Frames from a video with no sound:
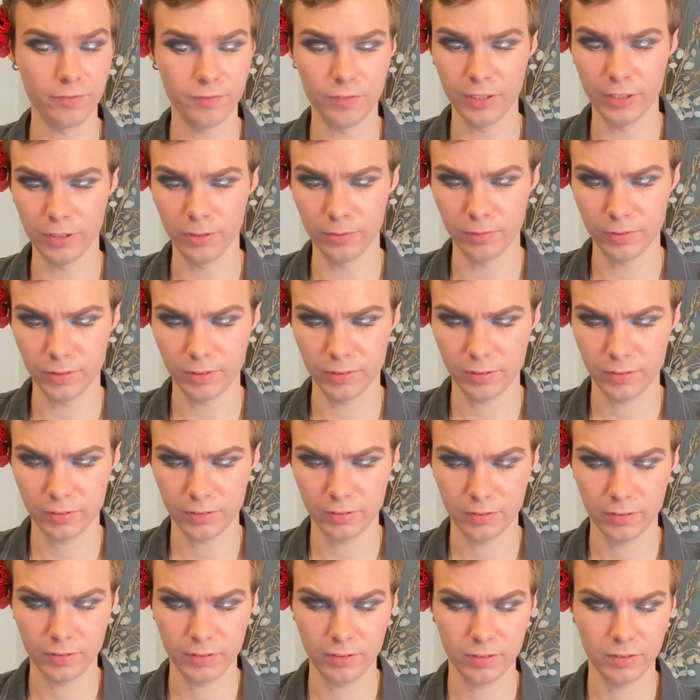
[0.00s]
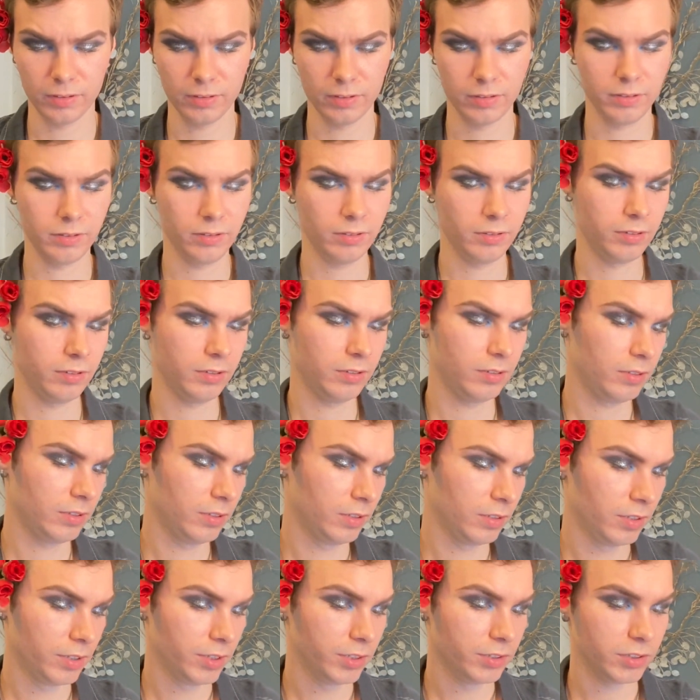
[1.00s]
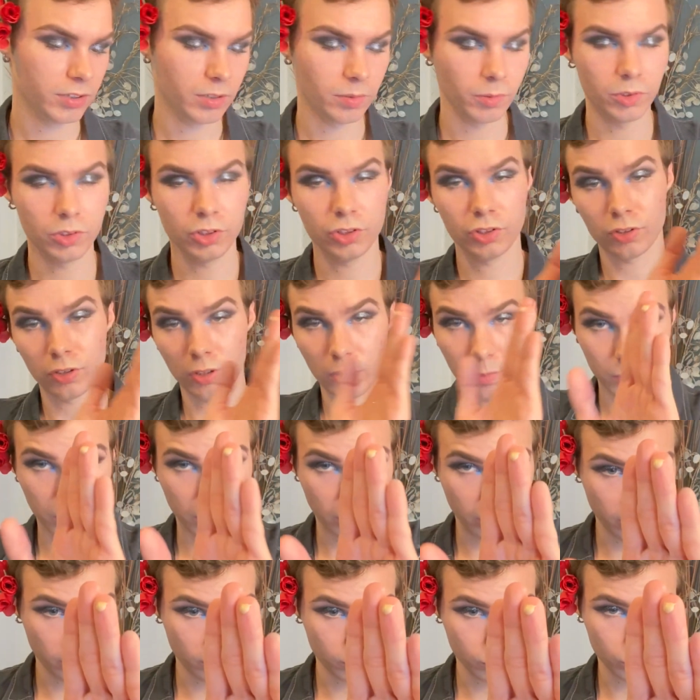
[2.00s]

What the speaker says: folks. So I'm going to start with a little